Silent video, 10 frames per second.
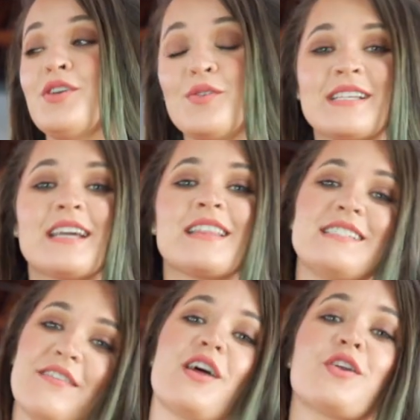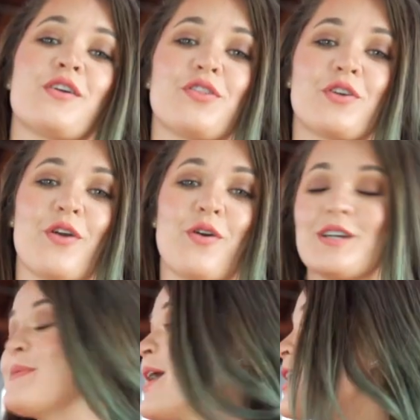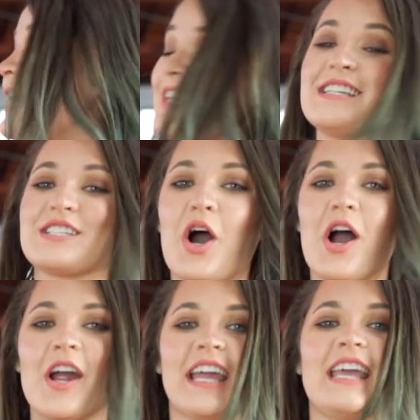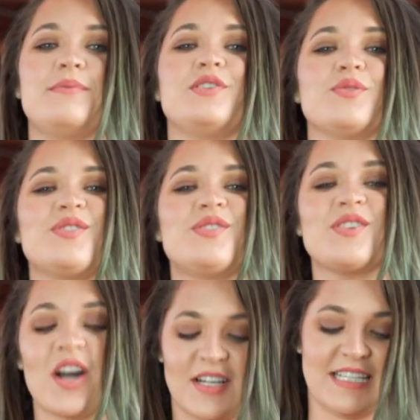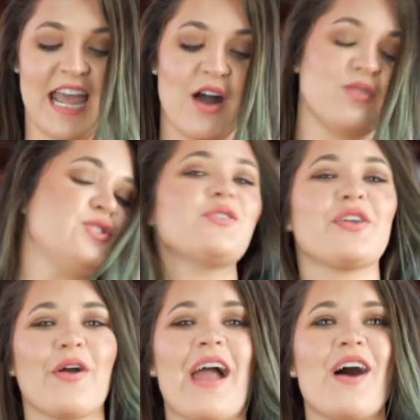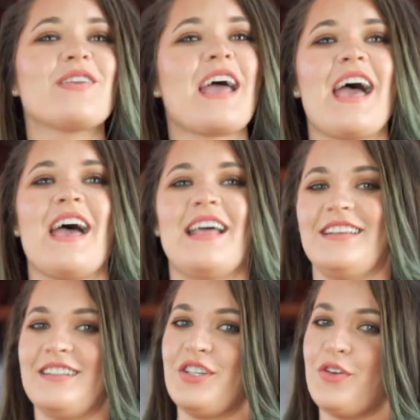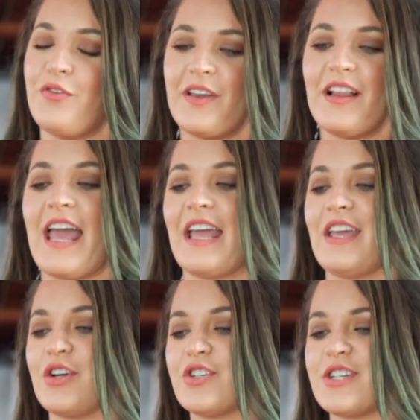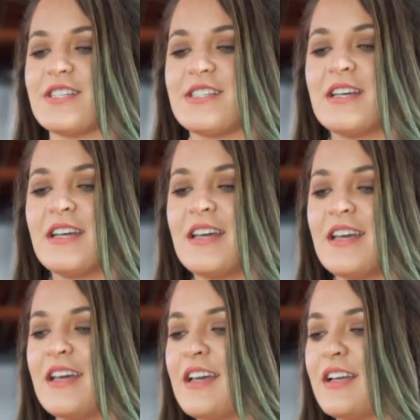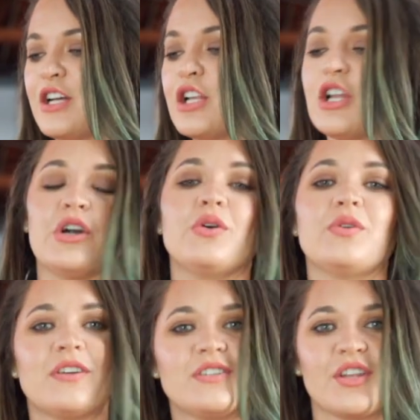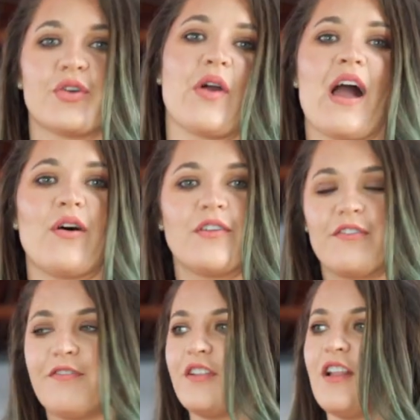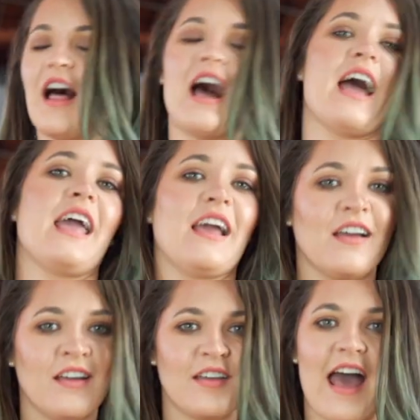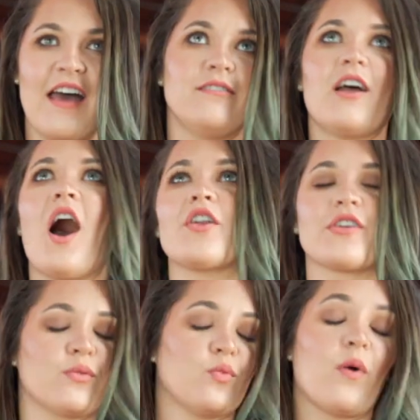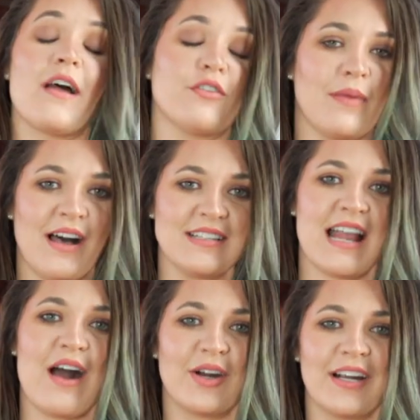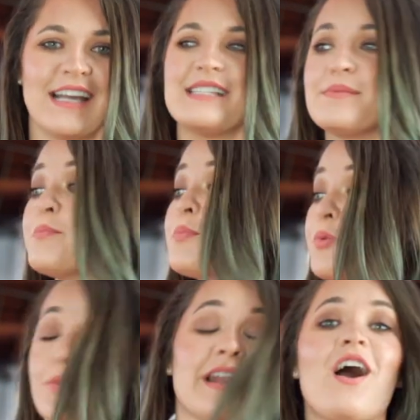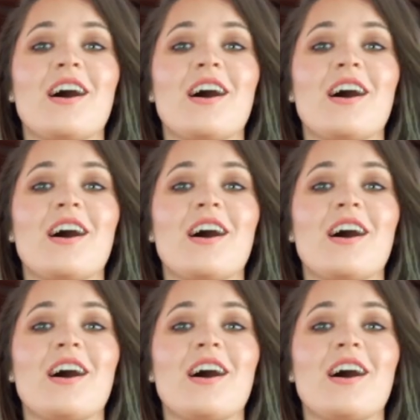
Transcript: using the 730 horsepower in this car, it keeps you sucked down to the ground and you feel like you're just glued to the ground, flying at 100 whatever miles an hour. It's pretty